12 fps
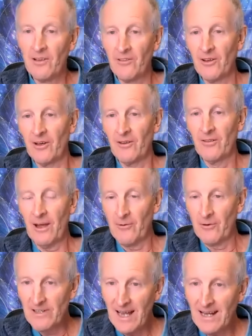that they
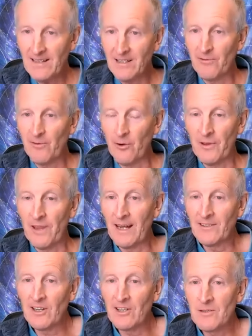were intended for, but
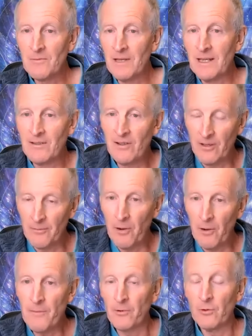that doesn't mean that the
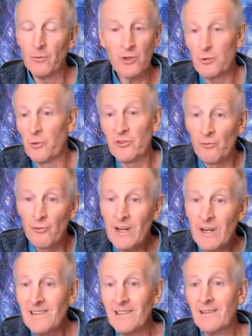Bible, which wasn't
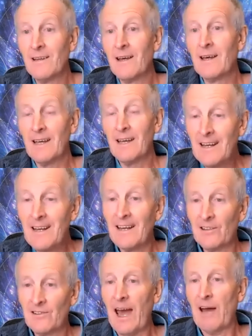written in
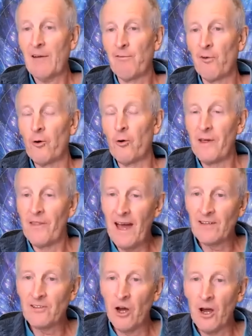its that form at
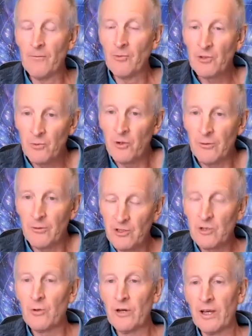that time, was what it
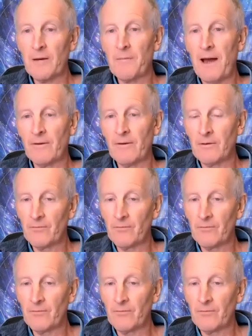was talking about.